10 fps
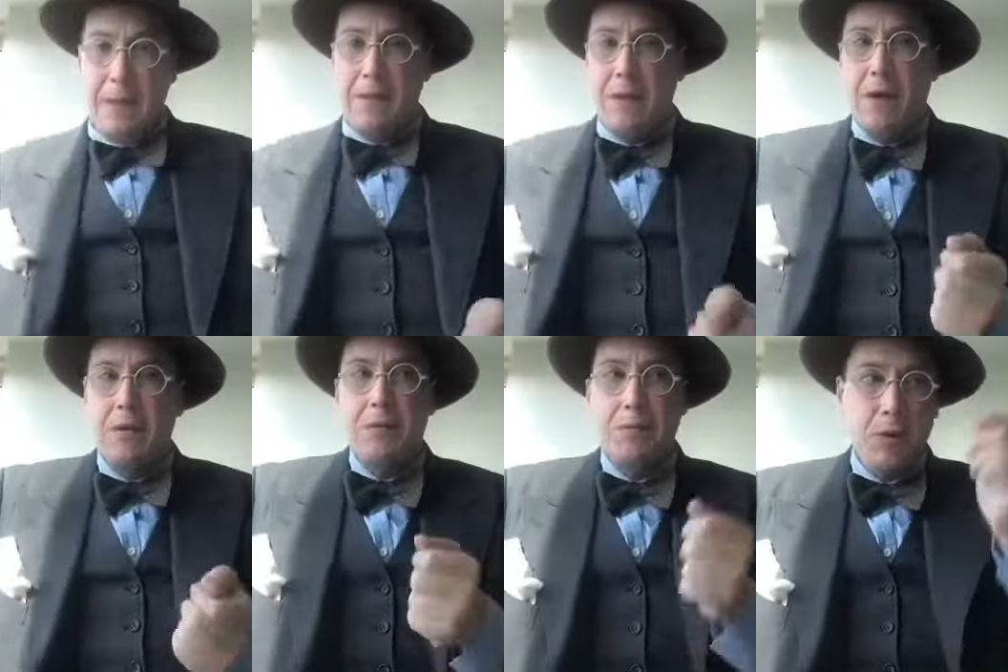Now,
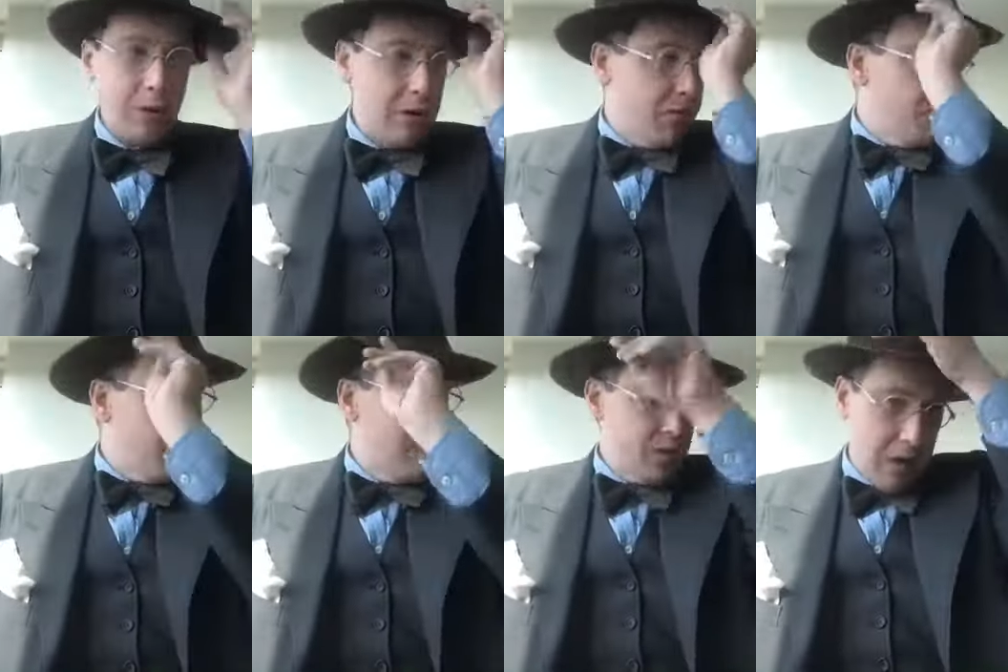the beauty of the
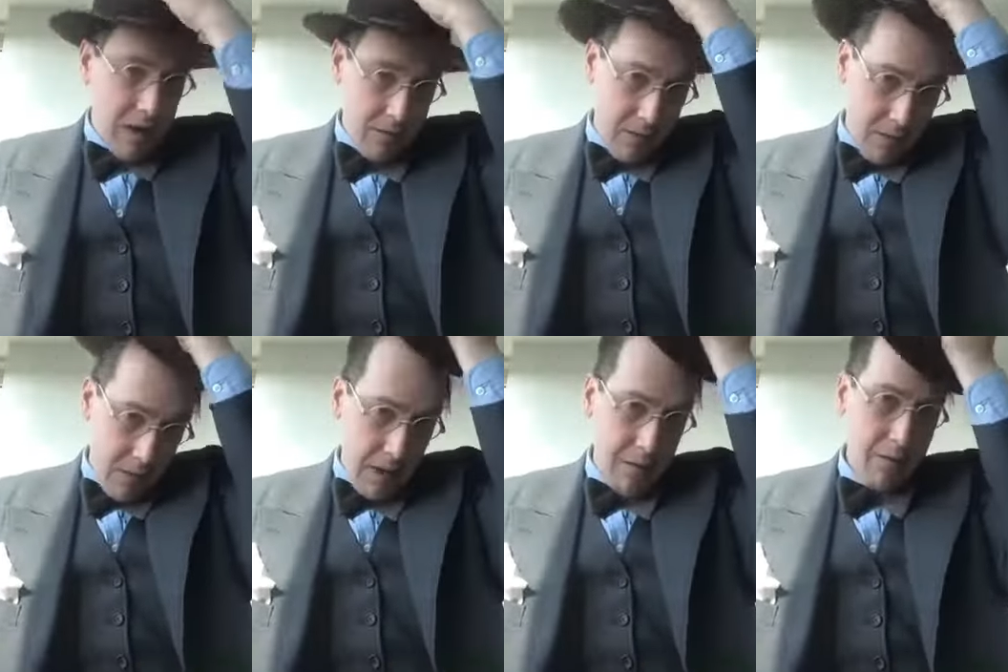vintage hats is
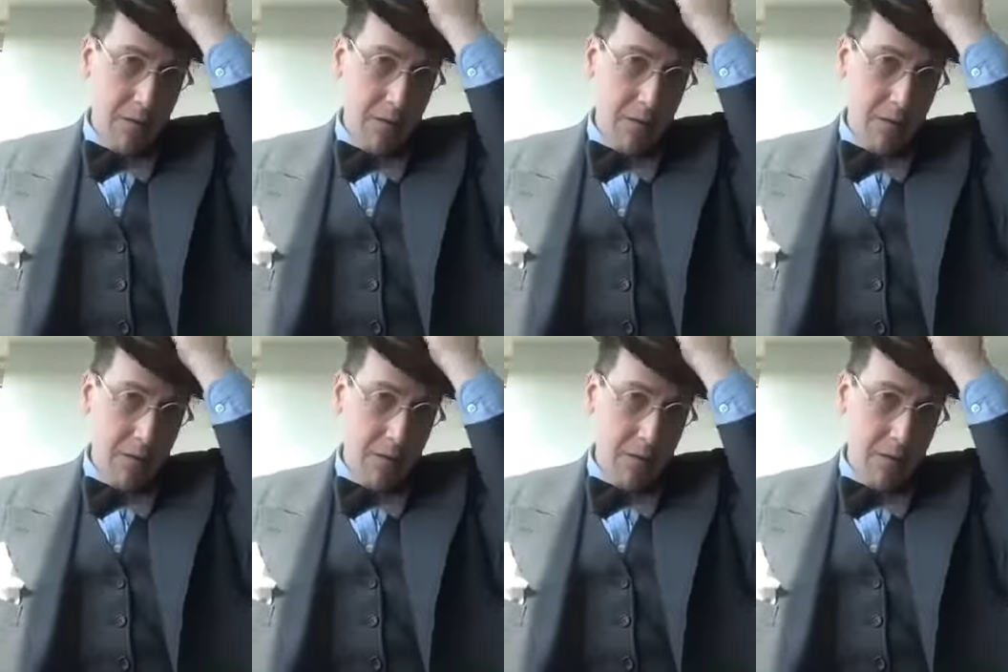that